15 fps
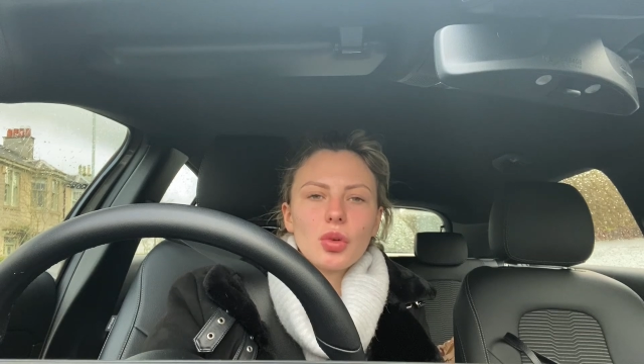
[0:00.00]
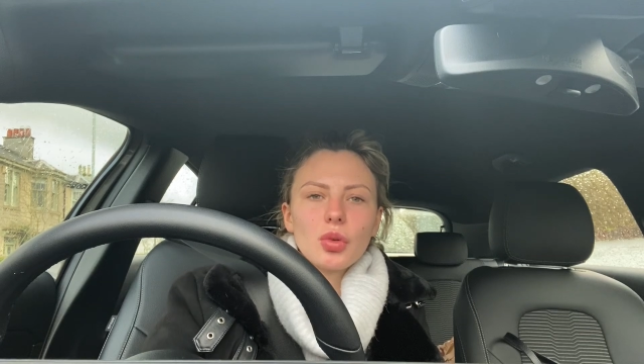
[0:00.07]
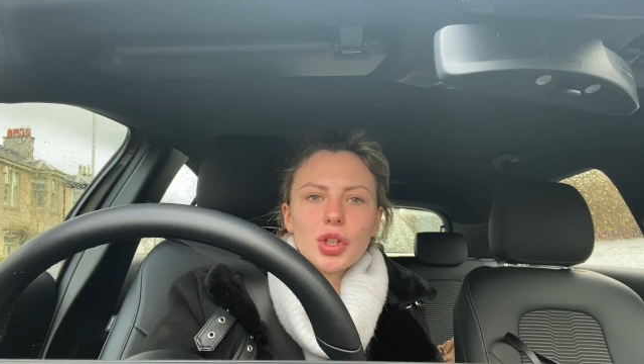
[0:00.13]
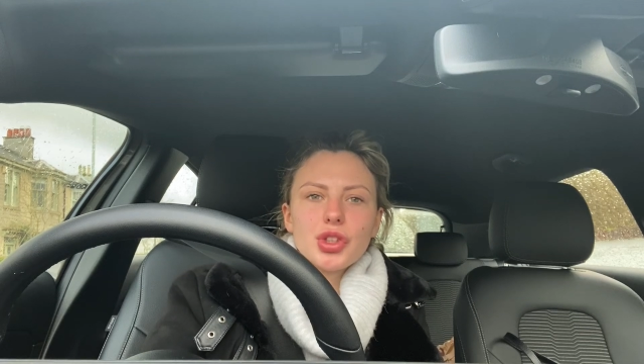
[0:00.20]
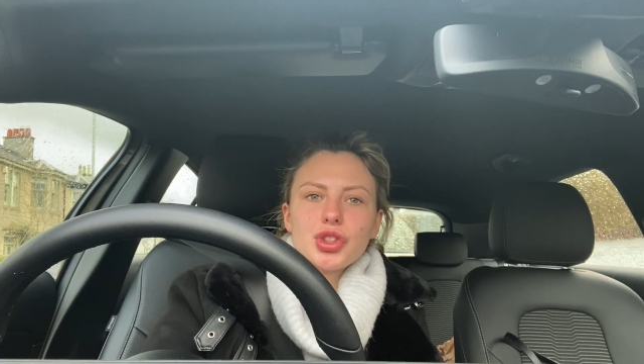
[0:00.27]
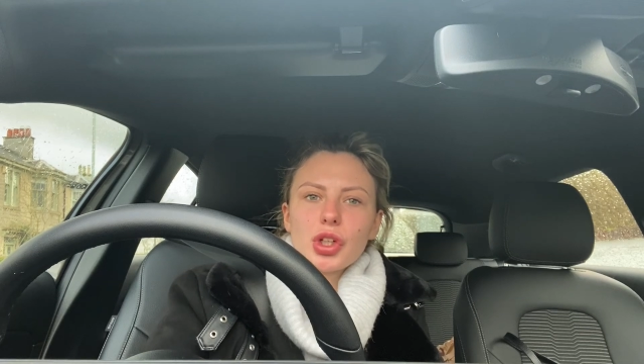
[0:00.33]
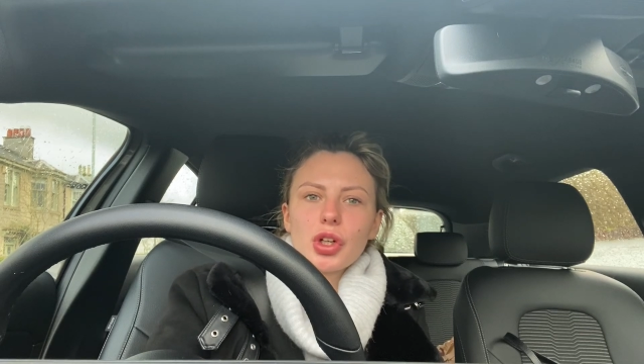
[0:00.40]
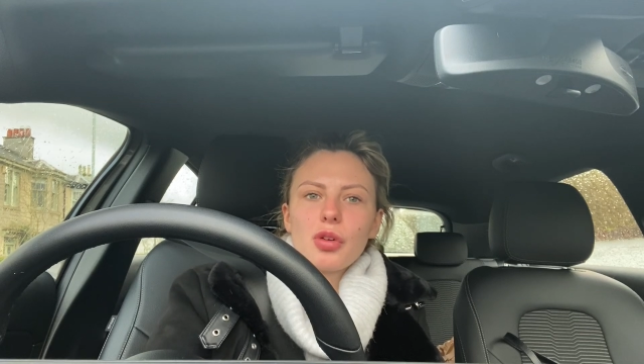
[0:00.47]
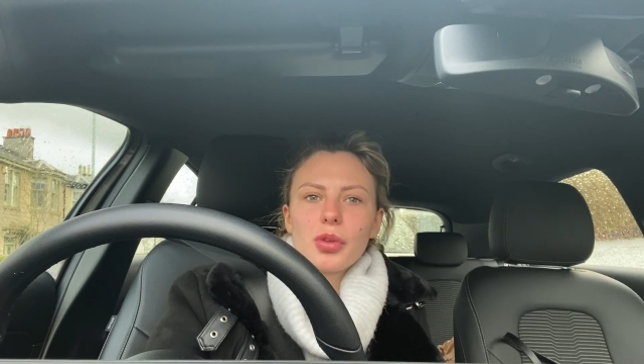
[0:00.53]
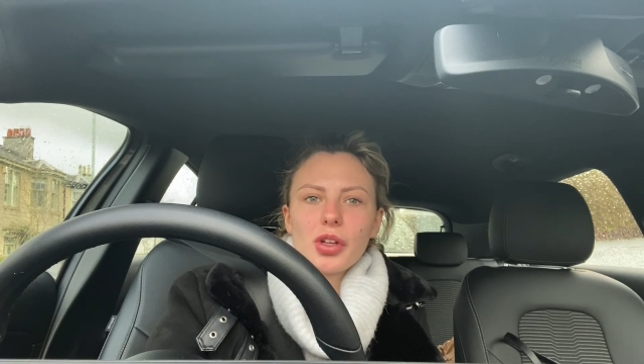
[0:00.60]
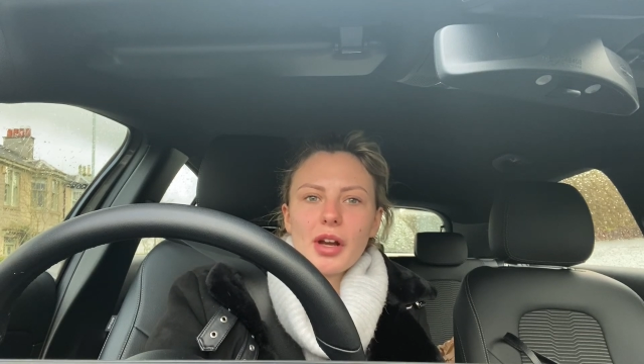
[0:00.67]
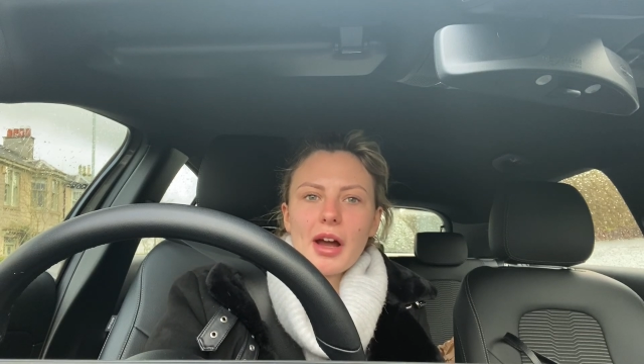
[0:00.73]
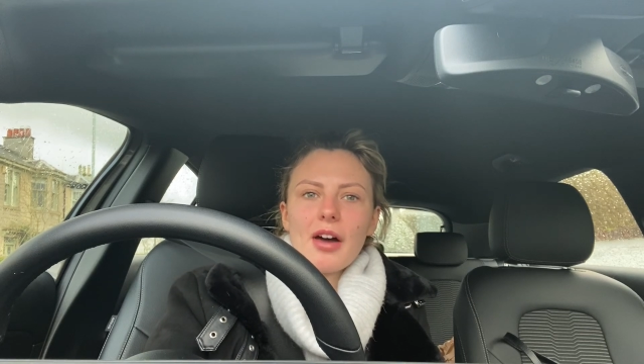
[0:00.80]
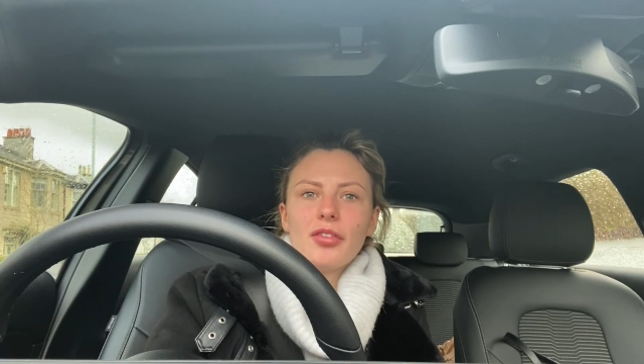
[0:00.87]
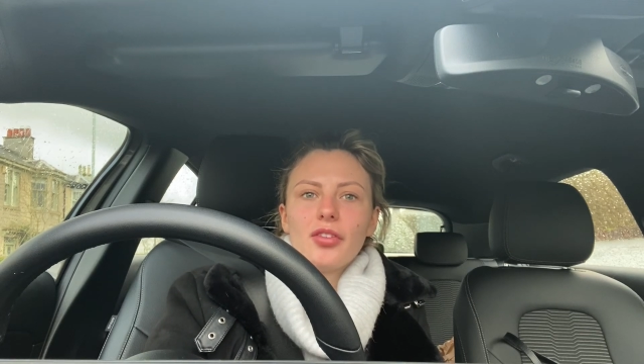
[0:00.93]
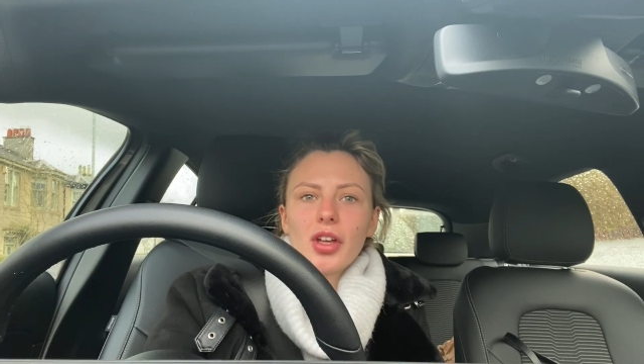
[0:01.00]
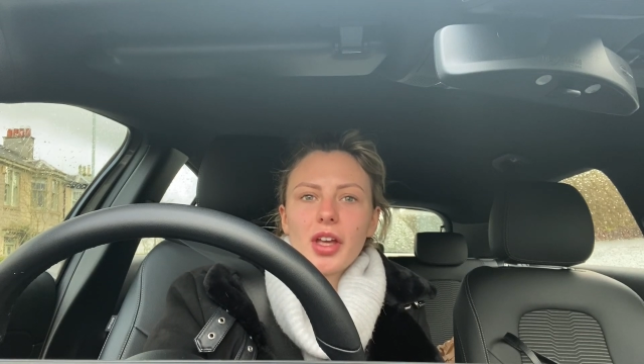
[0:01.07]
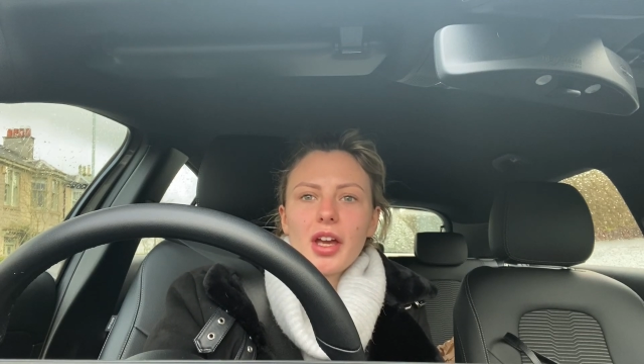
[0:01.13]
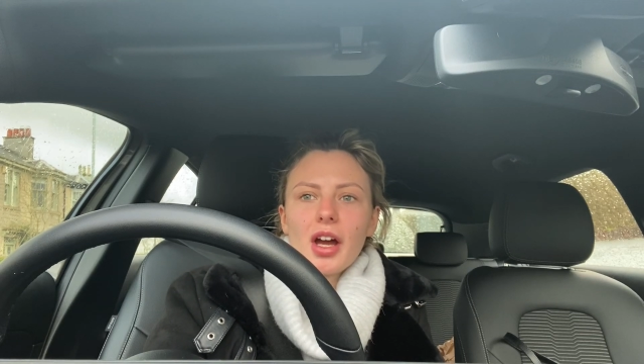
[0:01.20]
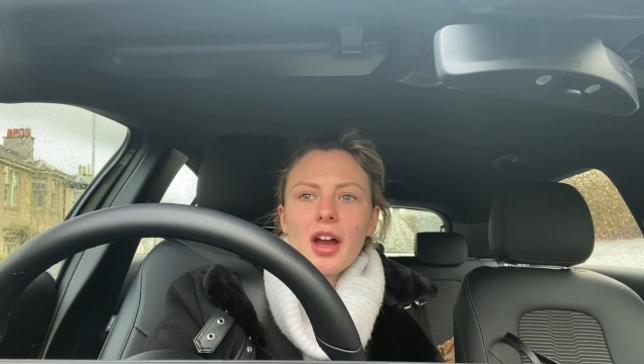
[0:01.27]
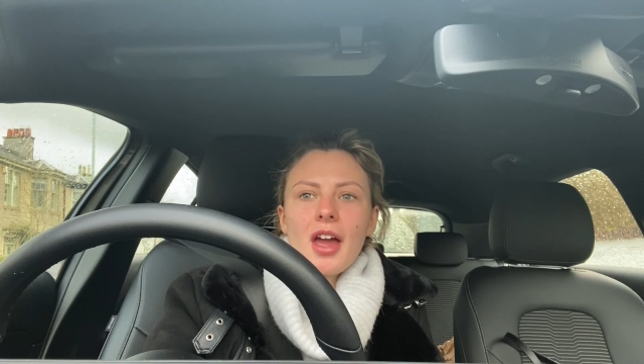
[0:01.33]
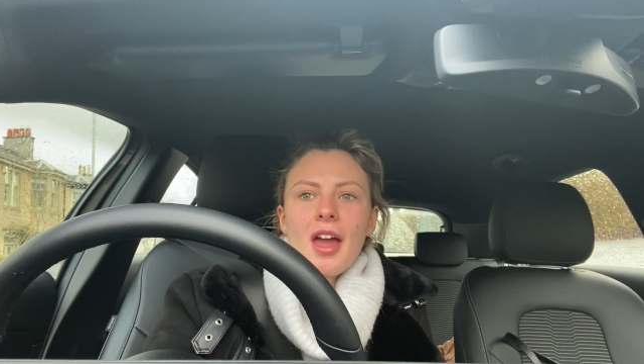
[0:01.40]
to struggle with their
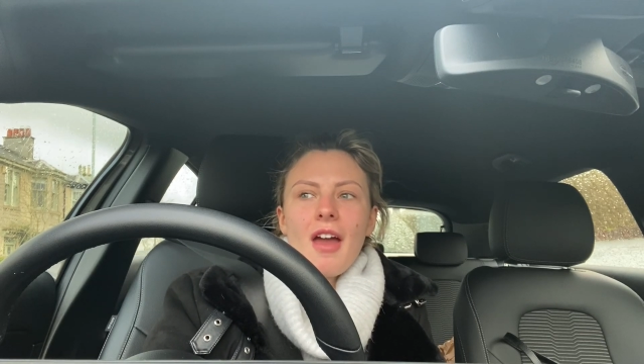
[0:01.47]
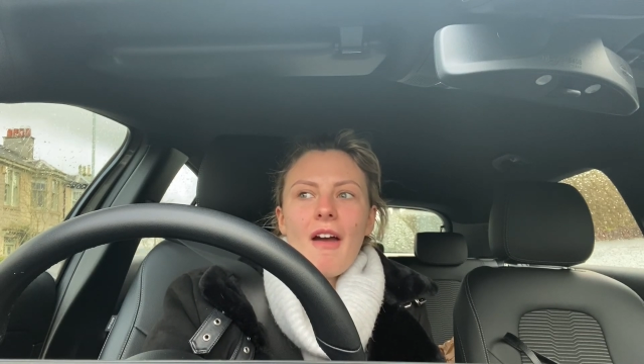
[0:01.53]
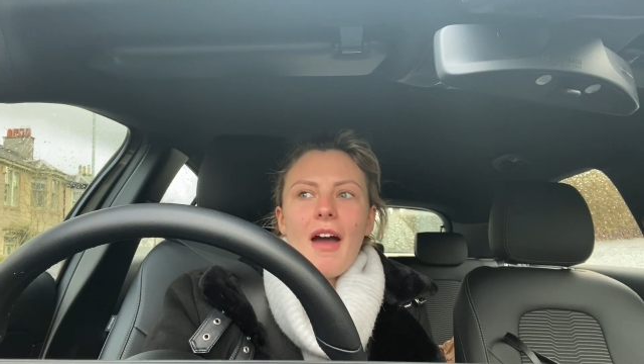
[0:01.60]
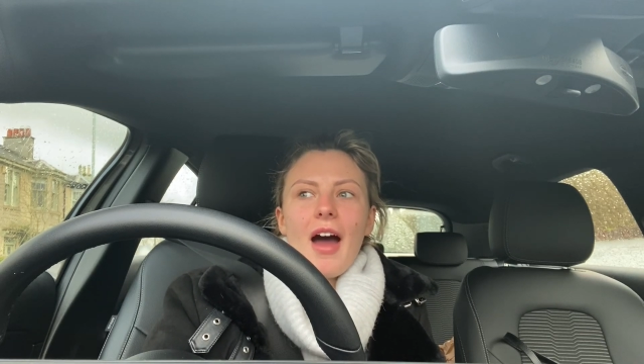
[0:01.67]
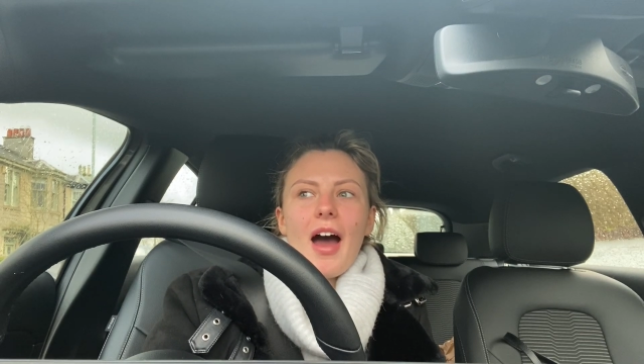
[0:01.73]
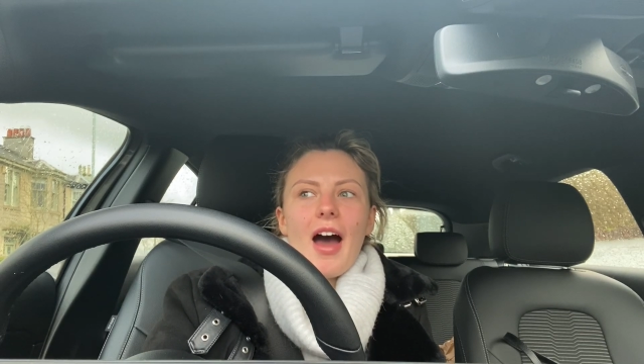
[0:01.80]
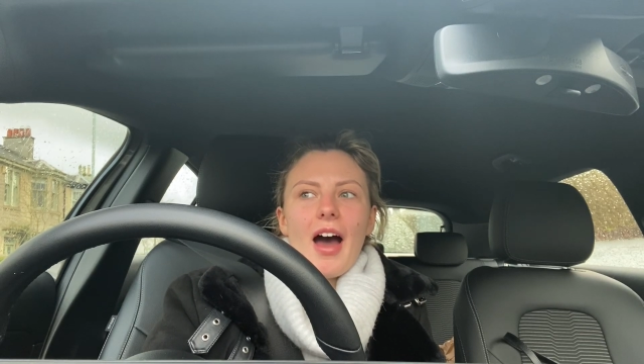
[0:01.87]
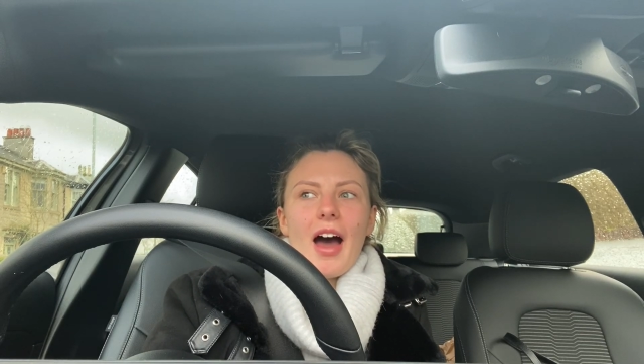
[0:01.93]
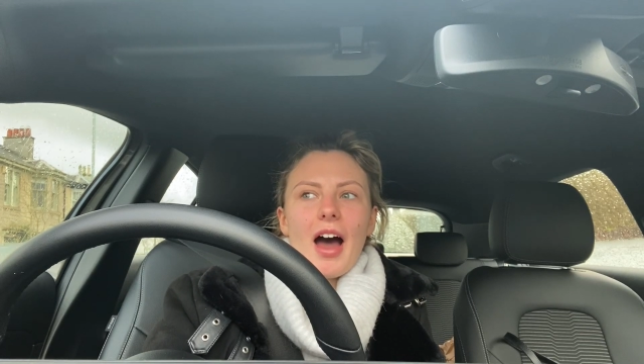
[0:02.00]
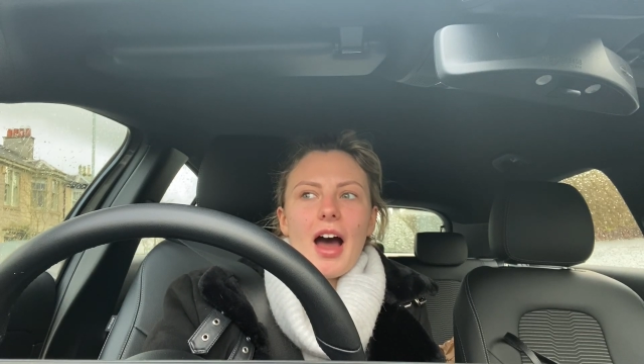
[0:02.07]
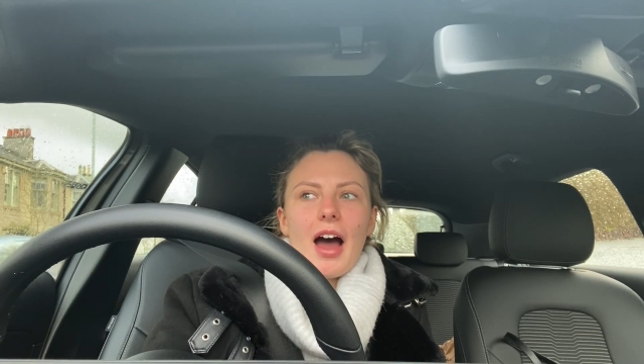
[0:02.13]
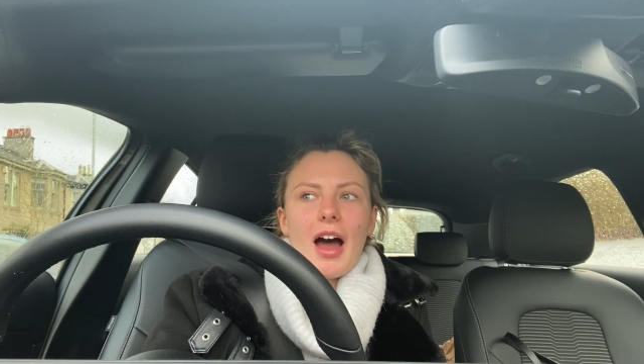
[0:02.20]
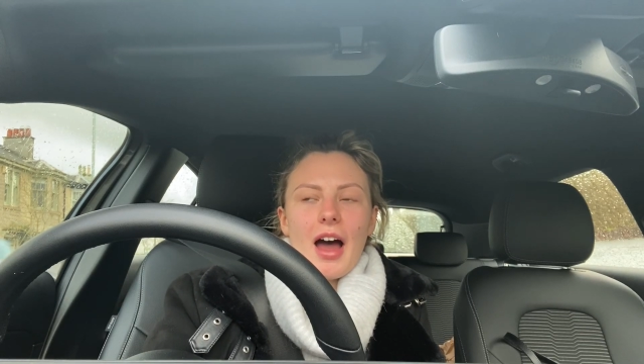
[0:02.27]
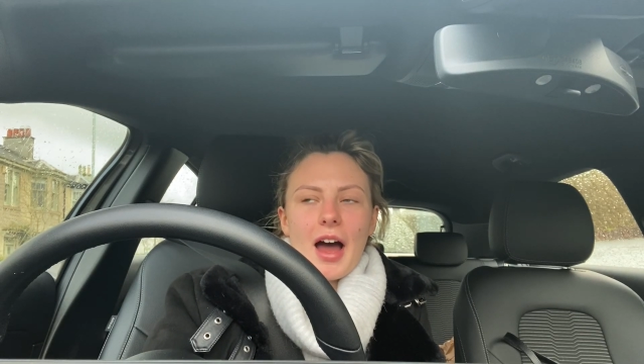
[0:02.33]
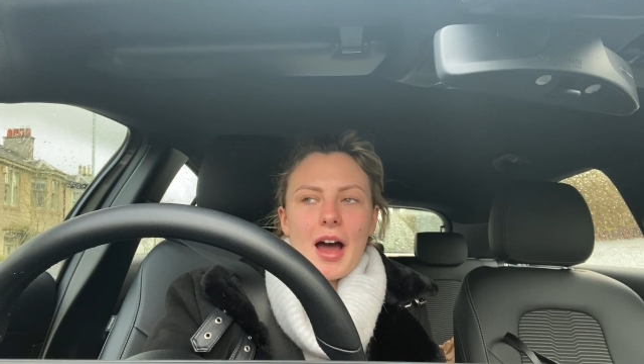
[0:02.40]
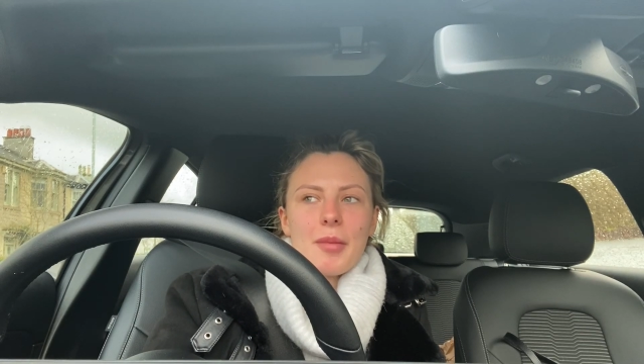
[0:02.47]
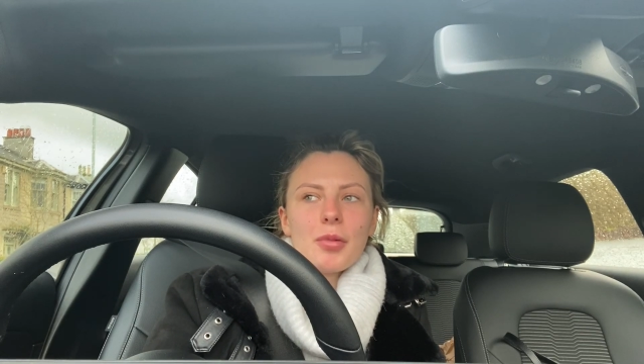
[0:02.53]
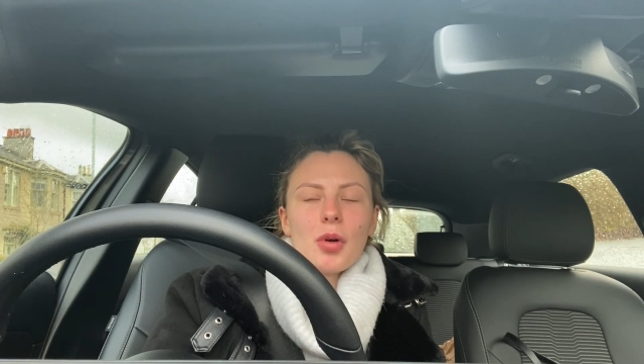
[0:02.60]
aftercare, I'm